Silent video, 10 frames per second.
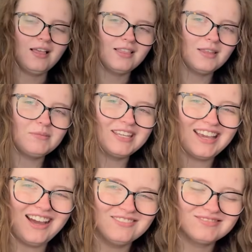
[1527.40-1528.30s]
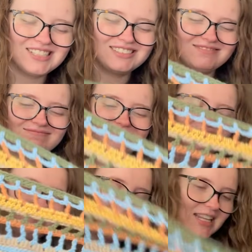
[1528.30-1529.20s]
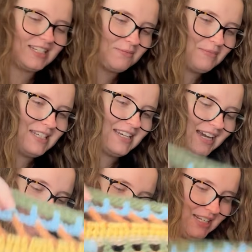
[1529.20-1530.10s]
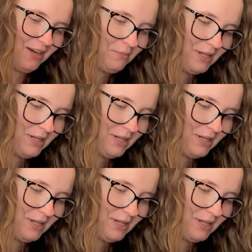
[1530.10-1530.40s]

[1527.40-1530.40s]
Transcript: let me count how